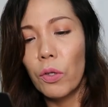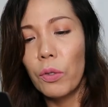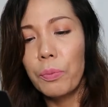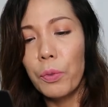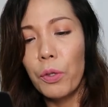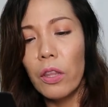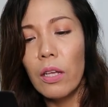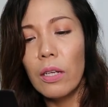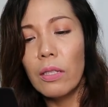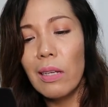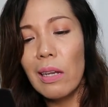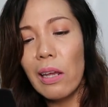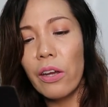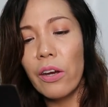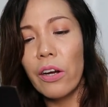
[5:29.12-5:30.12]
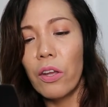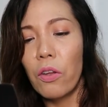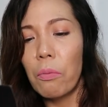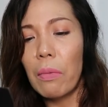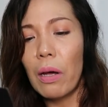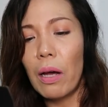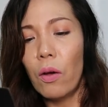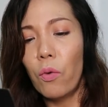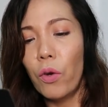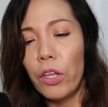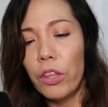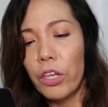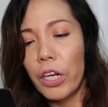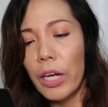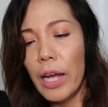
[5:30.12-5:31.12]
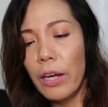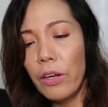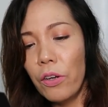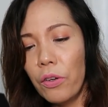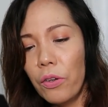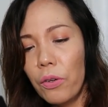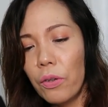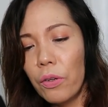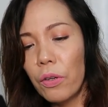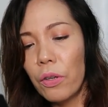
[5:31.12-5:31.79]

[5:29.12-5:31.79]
Don't put this near yung mga water na ano.